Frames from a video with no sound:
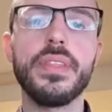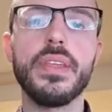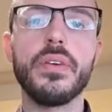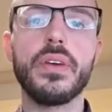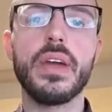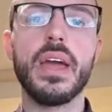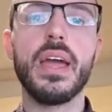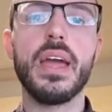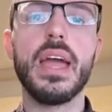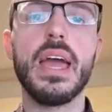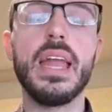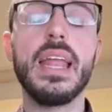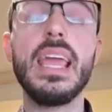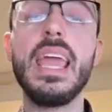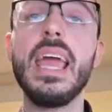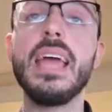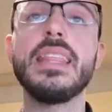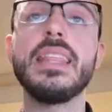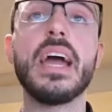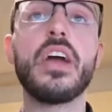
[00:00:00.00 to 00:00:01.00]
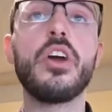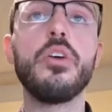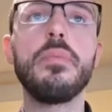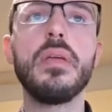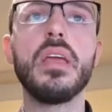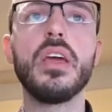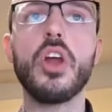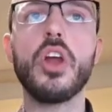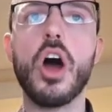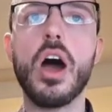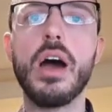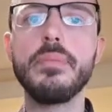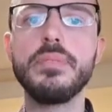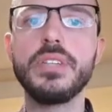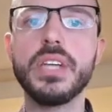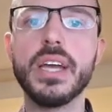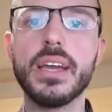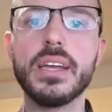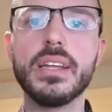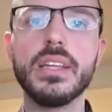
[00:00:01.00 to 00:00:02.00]
Okay. And again, that could be an
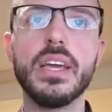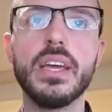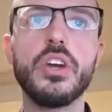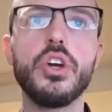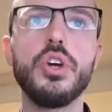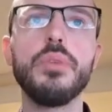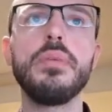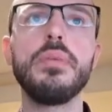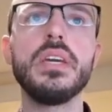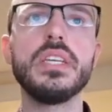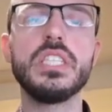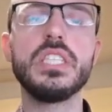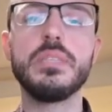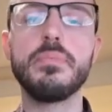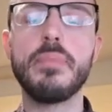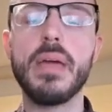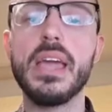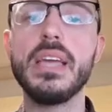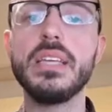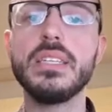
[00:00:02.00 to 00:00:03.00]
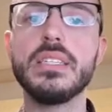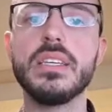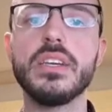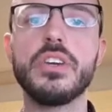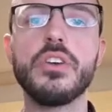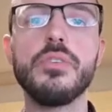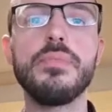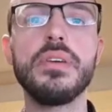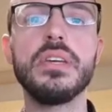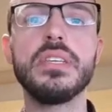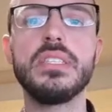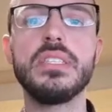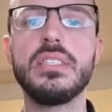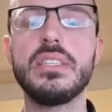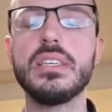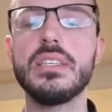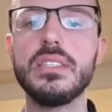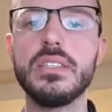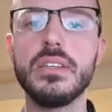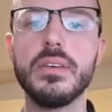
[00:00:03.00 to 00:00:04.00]
object, it could be a space, it could be a
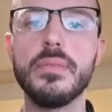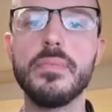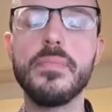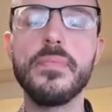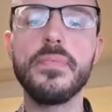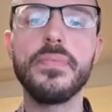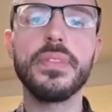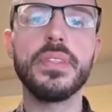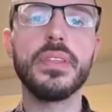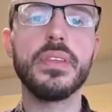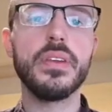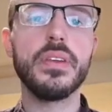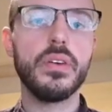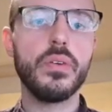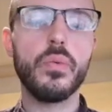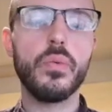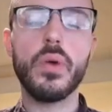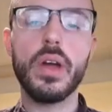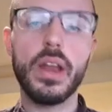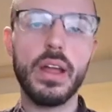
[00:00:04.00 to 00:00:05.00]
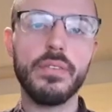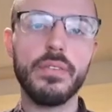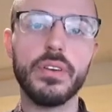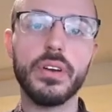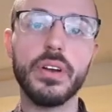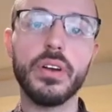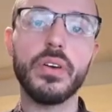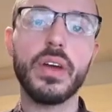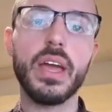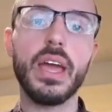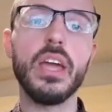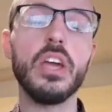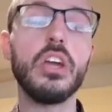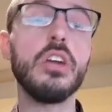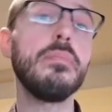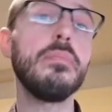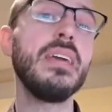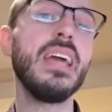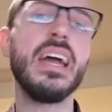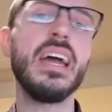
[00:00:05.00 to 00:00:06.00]
system, whatever. Okay. It
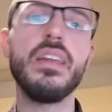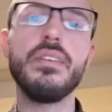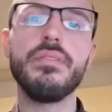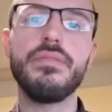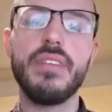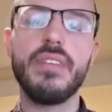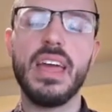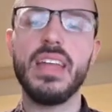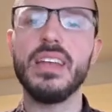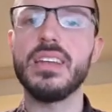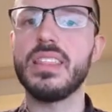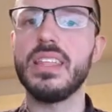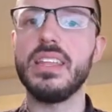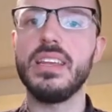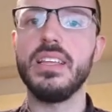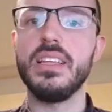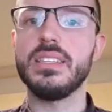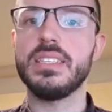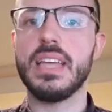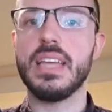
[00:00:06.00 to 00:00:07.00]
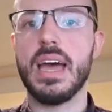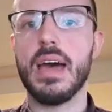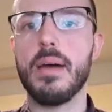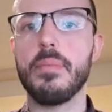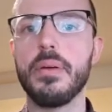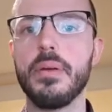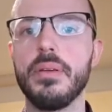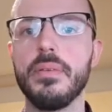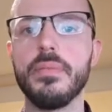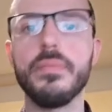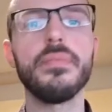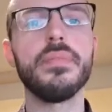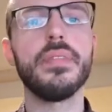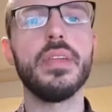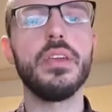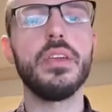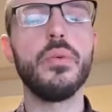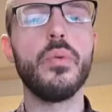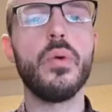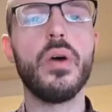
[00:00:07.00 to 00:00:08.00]
could be an event that needs to happen
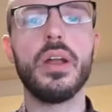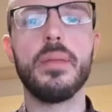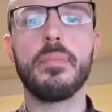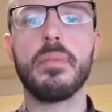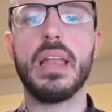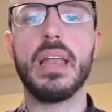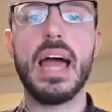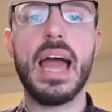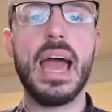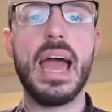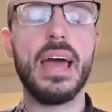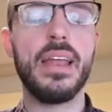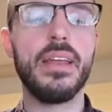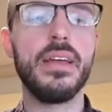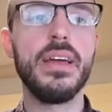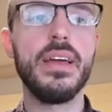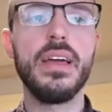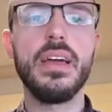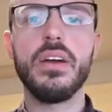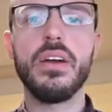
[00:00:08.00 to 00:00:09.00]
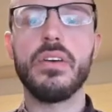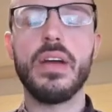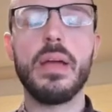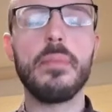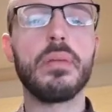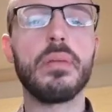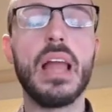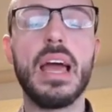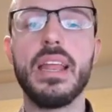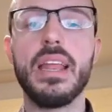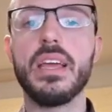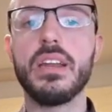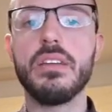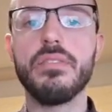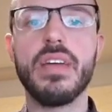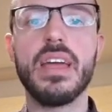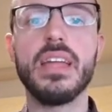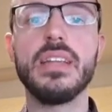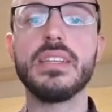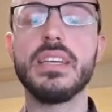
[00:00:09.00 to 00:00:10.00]
that you want to plan, right? Planning an
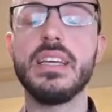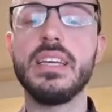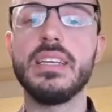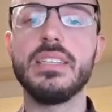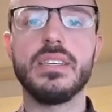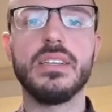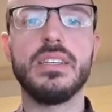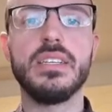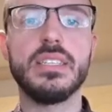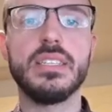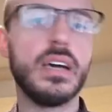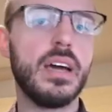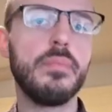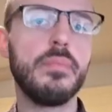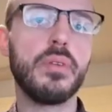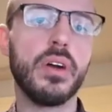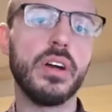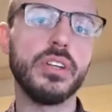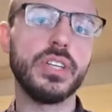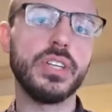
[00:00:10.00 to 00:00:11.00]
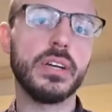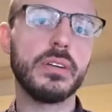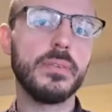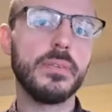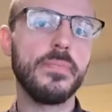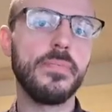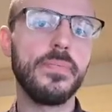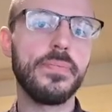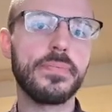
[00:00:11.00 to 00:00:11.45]
event is a design project.